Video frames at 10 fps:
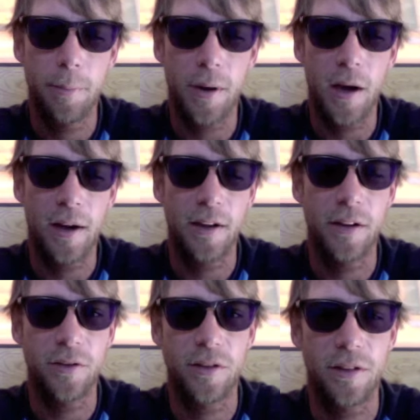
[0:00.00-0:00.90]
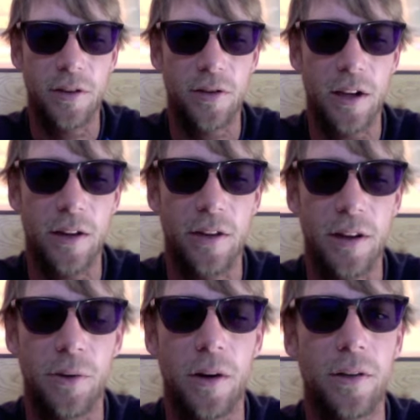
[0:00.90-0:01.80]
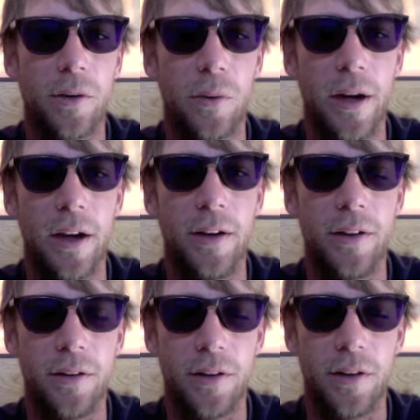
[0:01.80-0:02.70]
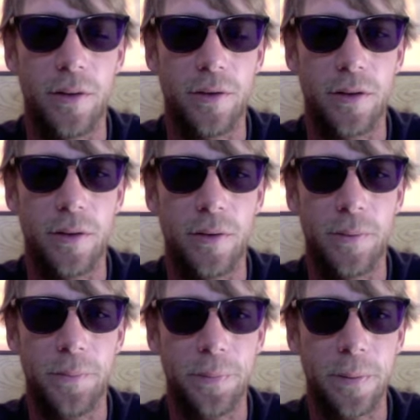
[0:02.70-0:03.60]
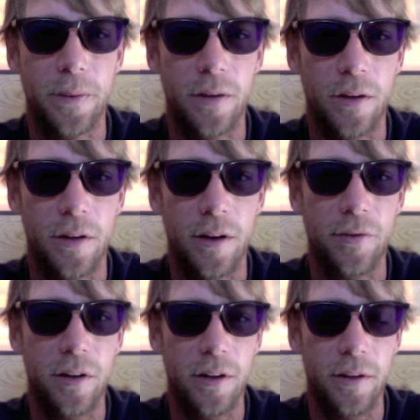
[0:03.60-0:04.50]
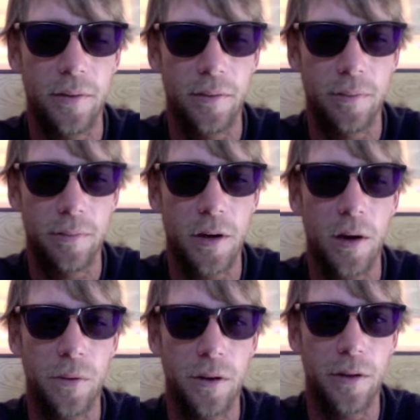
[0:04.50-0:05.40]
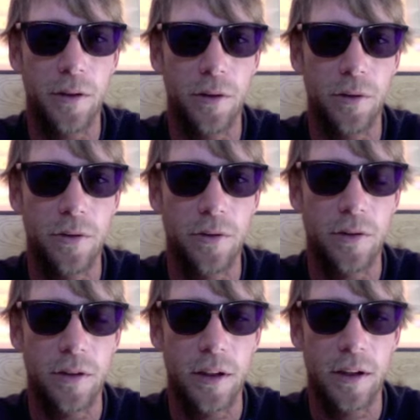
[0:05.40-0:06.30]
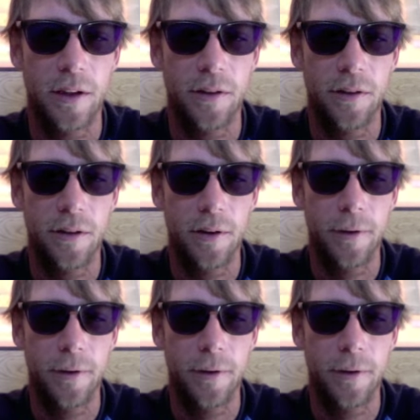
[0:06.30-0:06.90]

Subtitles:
but I could just tell that they were on their way, so definitely got rid of those, and